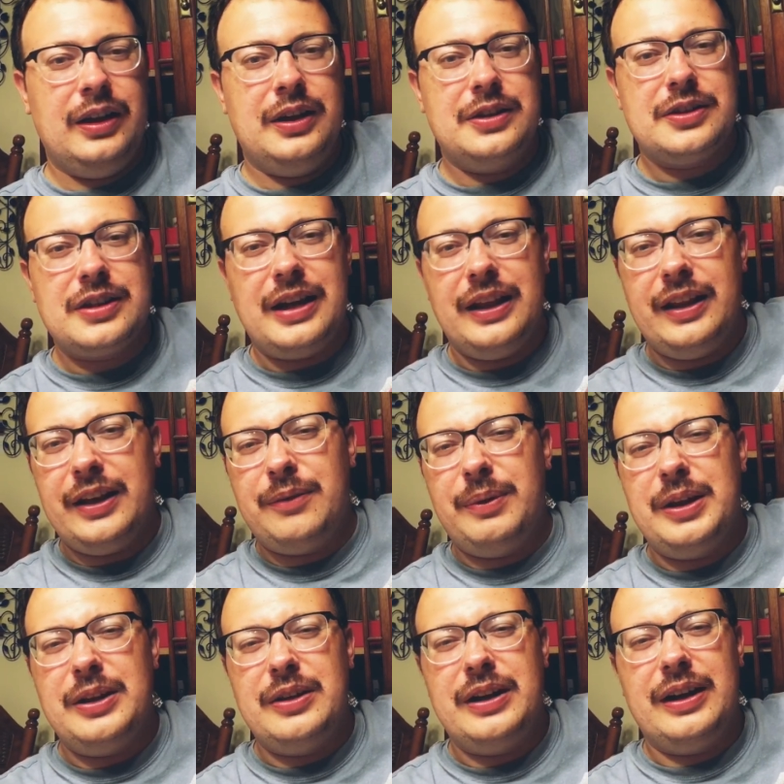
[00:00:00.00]
it's kind of like what
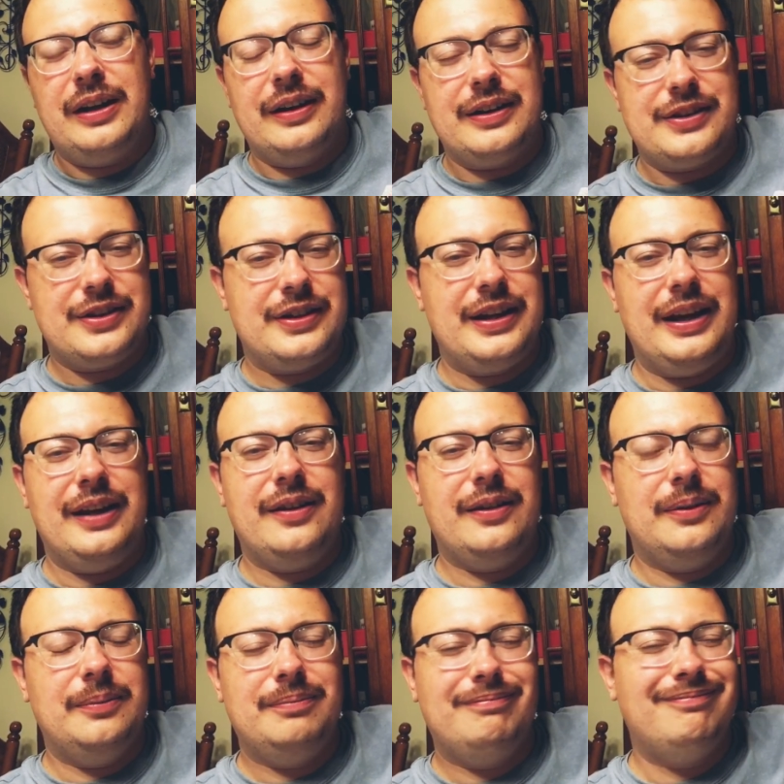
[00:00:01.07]
you get on a
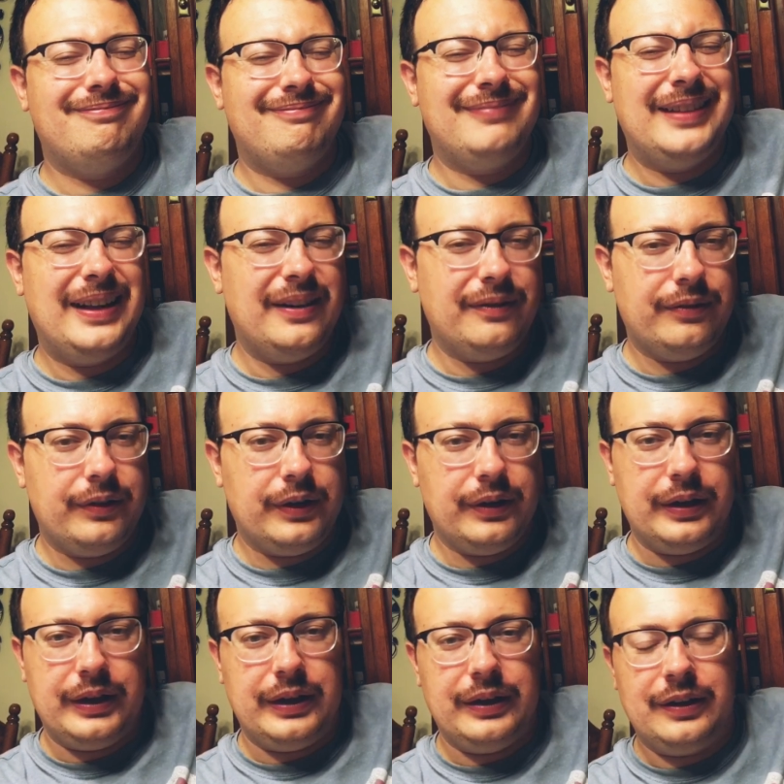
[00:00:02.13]
steakum. Not
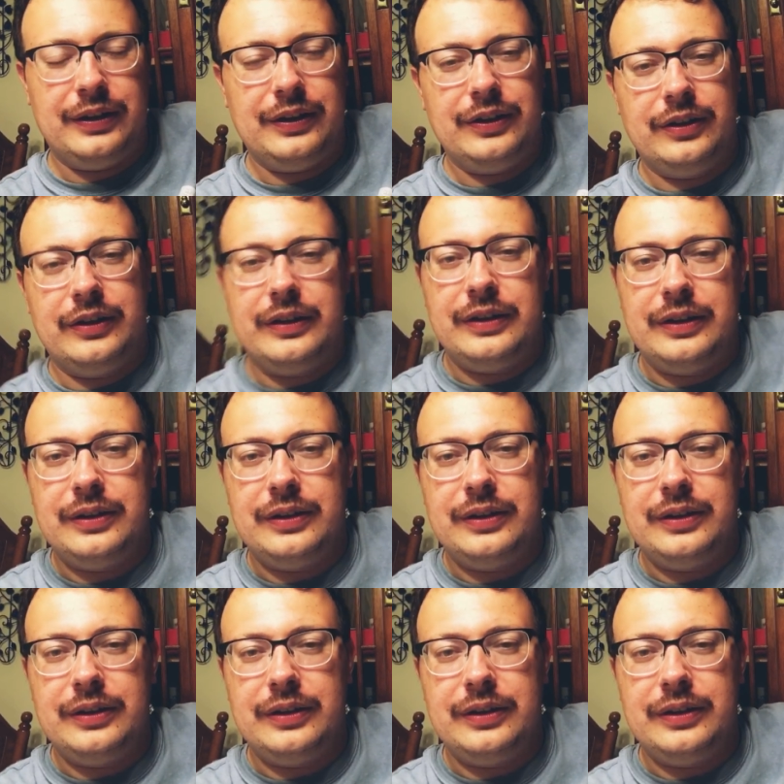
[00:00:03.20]
very good.